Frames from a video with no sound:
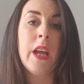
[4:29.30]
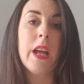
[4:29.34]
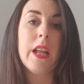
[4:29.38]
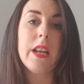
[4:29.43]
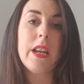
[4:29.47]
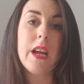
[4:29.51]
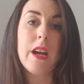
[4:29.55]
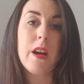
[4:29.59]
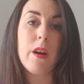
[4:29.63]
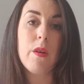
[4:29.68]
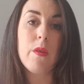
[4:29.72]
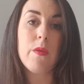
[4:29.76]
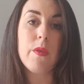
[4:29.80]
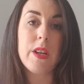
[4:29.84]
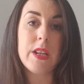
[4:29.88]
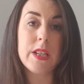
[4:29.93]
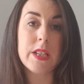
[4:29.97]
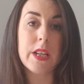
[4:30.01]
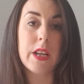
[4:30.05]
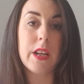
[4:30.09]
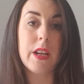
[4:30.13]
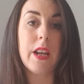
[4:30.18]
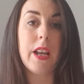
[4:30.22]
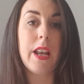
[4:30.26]
Now,
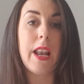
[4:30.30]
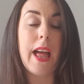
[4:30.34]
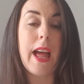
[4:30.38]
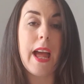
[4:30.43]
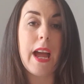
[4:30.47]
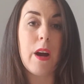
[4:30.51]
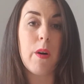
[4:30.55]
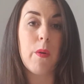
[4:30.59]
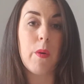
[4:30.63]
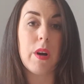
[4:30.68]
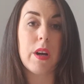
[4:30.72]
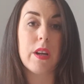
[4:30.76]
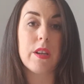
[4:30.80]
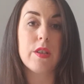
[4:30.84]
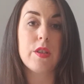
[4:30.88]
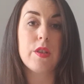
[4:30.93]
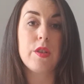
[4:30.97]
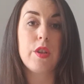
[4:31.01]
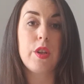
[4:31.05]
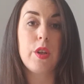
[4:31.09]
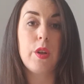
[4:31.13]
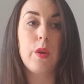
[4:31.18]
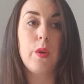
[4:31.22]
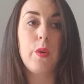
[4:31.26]
this can allow us
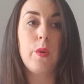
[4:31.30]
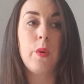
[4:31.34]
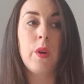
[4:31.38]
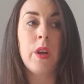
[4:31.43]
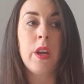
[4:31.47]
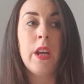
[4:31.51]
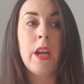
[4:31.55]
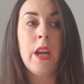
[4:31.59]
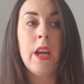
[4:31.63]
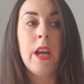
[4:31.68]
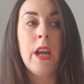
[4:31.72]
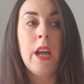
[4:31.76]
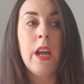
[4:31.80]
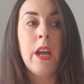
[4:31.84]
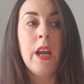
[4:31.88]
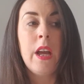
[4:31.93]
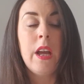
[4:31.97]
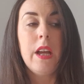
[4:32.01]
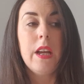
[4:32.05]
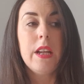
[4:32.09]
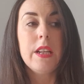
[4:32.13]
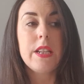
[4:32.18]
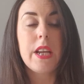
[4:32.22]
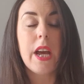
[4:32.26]
to
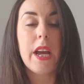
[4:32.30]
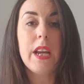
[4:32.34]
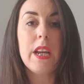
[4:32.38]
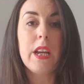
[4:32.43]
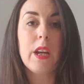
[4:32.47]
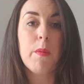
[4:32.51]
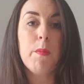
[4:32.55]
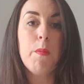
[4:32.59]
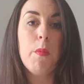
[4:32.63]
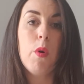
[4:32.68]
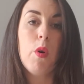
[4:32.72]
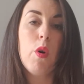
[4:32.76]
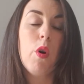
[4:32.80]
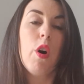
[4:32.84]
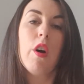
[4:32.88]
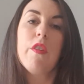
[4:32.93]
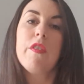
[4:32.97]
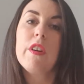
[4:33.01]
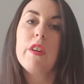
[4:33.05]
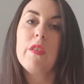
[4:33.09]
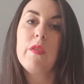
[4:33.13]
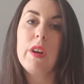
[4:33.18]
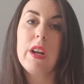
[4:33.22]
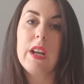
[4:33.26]
take more of
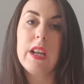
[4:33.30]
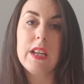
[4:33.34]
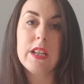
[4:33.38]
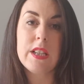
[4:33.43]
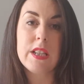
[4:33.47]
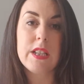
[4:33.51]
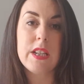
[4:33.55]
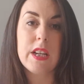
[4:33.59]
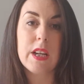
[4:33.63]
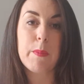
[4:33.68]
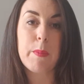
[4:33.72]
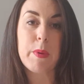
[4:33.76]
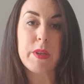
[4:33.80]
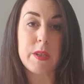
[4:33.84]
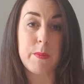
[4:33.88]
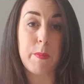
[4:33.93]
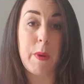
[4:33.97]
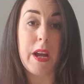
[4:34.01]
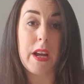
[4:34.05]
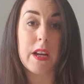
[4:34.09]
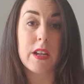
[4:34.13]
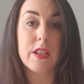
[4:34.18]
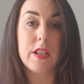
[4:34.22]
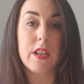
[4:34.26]
a realistic
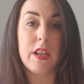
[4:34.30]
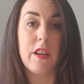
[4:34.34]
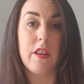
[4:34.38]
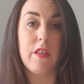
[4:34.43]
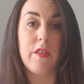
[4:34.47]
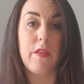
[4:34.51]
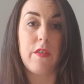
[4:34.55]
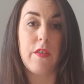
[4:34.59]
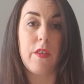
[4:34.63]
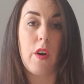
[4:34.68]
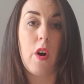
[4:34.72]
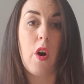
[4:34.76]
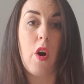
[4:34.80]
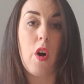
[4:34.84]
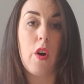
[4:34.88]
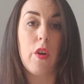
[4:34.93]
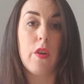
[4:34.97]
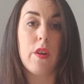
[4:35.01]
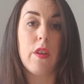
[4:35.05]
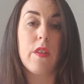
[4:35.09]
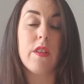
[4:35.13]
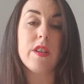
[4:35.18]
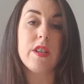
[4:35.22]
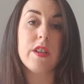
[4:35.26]
perspective
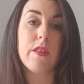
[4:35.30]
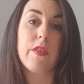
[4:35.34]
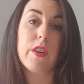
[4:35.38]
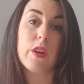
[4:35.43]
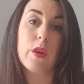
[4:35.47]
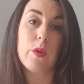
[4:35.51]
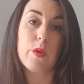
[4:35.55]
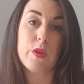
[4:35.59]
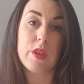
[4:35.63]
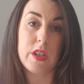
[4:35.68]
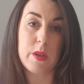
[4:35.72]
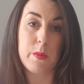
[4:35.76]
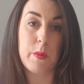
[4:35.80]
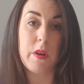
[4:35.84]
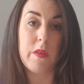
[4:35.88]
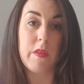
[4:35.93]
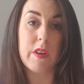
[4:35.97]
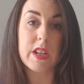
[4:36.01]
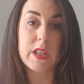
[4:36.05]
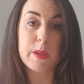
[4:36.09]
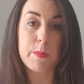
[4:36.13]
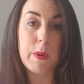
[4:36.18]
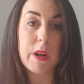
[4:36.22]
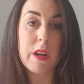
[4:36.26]
on the difficulties we're
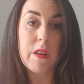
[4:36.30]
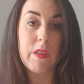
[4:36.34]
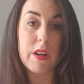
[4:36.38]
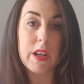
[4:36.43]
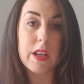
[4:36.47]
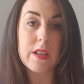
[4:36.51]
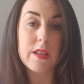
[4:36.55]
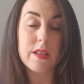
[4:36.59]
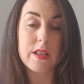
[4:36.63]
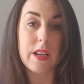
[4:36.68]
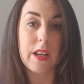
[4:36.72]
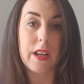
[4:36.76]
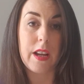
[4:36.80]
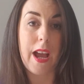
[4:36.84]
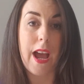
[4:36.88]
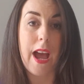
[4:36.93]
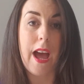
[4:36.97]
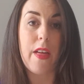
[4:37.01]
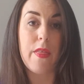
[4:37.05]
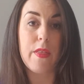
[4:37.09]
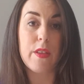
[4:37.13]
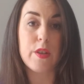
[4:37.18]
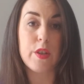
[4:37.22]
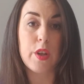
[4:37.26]
experiencing
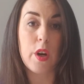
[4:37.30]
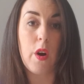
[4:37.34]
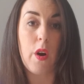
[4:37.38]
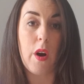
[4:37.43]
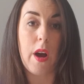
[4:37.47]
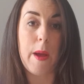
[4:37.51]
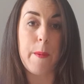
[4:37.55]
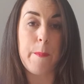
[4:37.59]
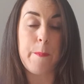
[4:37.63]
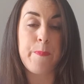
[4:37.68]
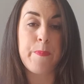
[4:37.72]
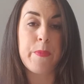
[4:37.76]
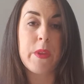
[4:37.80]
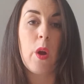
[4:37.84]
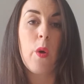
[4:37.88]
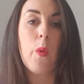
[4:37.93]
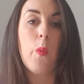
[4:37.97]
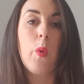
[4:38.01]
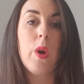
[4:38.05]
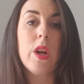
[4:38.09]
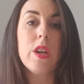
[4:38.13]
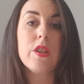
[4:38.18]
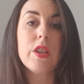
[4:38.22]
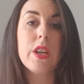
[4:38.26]
at the time,
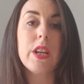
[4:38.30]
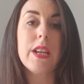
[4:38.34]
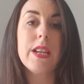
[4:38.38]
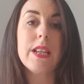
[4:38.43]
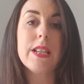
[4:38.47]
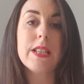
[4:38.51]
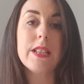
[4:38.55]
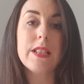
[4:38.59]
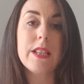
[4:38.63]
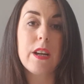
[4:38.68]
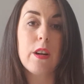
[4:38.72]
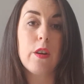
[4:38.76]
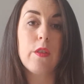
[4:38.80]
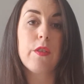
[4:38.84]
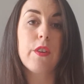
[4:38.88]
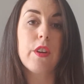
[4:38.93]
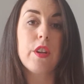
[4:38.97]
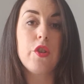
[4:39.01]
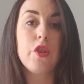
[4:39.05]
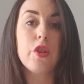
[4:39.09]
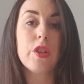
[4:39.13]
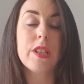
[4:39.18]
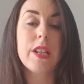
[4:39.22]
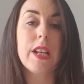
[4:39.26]
which in itself
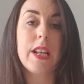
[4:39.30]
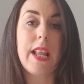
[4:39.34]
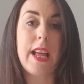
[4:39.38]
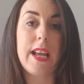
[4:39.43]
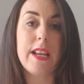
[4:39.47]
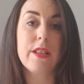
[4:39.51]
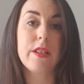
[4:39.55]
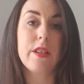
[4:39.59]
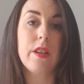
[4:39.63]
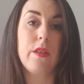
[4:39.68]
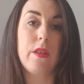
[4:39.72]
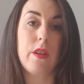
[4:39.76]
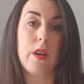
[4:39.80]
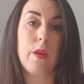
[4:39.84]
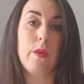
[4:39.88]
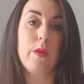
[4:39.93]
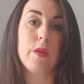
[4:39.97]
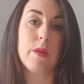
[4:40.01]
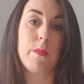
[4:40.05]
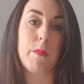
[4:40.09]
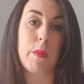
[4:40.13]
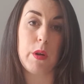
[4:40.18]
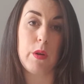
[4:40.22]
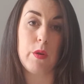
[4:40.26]
can just lessen
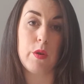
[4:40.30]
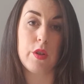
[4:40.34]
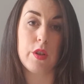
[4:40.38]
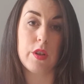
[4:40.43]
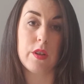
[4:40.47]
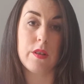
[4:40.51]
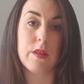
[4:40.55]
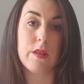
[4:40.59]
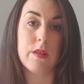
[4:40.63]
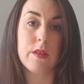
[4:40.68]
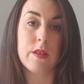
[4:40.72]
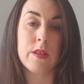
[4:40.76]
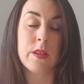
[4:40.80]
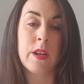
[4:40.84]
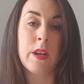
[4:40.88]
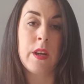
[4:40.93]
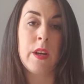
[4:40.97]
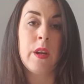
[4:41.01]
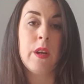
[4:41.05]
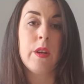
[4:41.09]
those emotions.